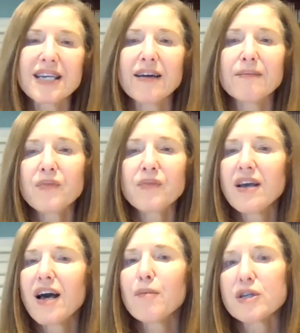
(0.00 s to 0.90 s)
And
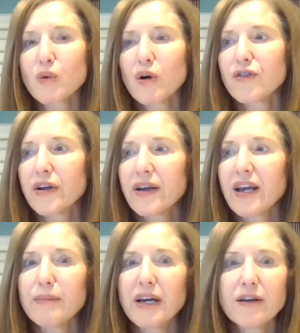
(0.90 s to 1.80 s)
I'm also offering
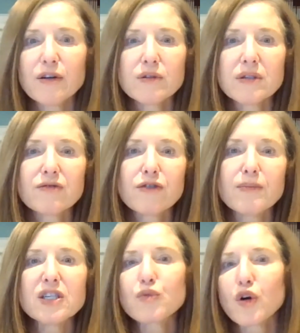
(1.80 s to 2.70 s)
anybody who's
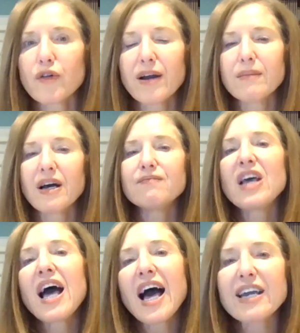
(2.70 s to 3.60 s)
from this program.
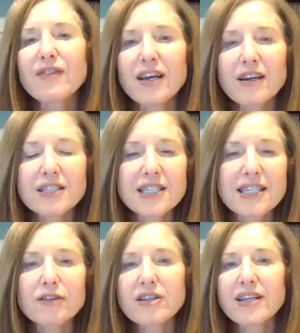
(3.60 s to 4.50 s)
I give a
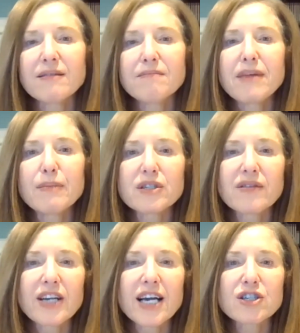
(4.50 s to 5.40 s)
discount to the members
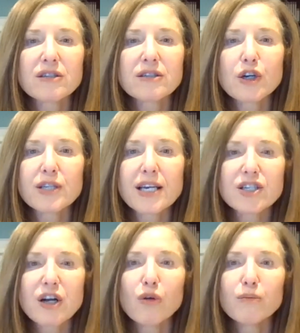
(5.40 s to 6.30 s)
of the National
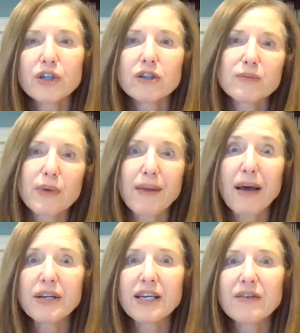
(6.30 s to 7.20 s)
Association of Home Builders, but I'm
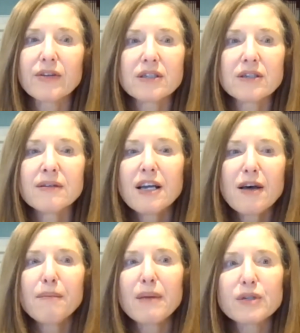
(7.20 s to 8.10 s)
happy to give it to
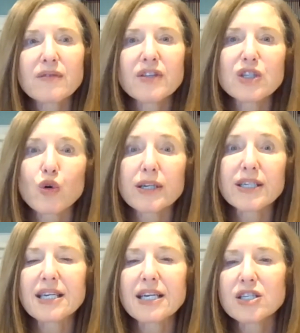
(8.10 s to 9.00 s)
members of this
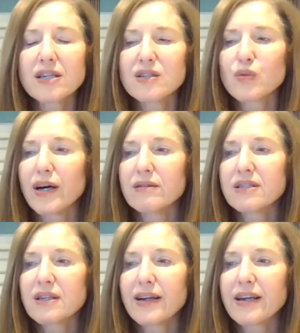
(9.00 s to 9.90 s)
organization as well.
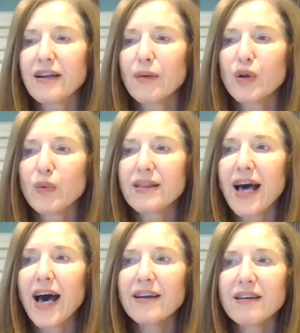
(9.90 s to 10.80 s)
So I can help you with
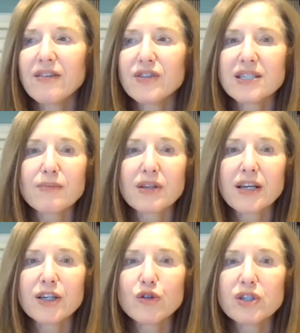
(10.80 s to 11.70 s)
that if it's something
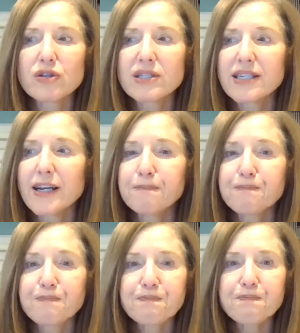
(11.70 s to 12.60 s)
that you're interested in.
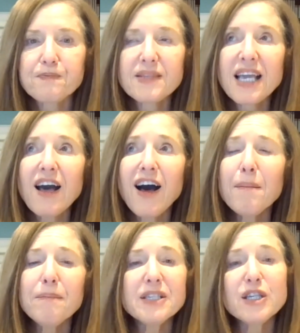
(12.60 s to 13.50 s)

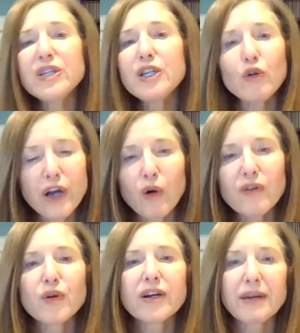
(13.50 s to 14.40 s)
So we don't know
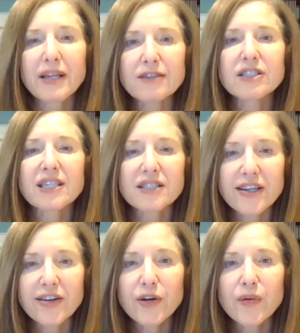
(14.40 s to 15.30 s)
if we're going to be allowed to
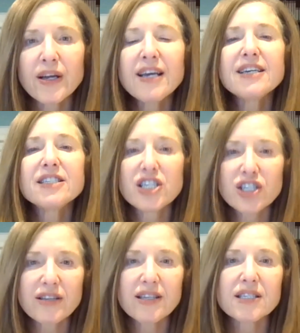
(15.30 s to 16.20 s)
continue
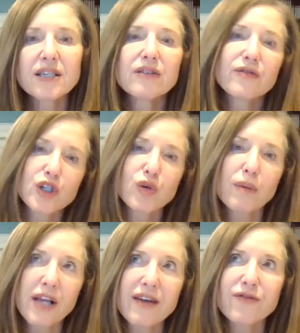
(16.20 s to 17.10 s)
teaching this in the
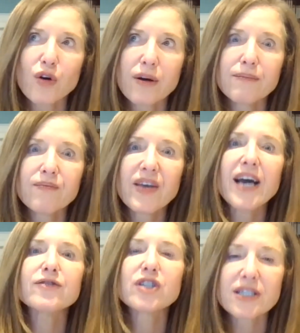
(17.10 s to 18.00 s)
virtual platform
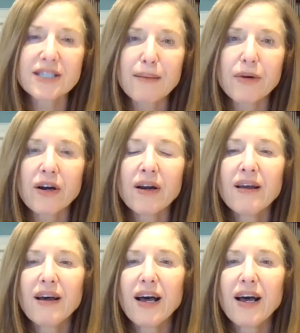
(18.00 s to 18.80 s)
after December.